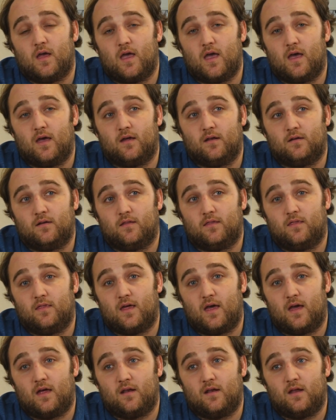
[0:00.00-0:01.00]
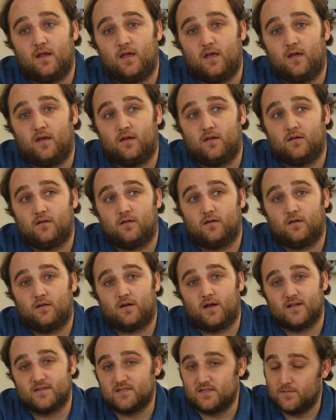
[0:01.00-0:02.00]
and then it
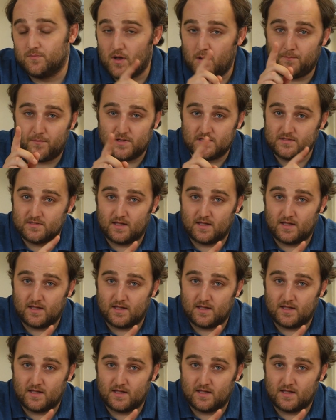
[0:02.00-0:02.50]
cuts them up and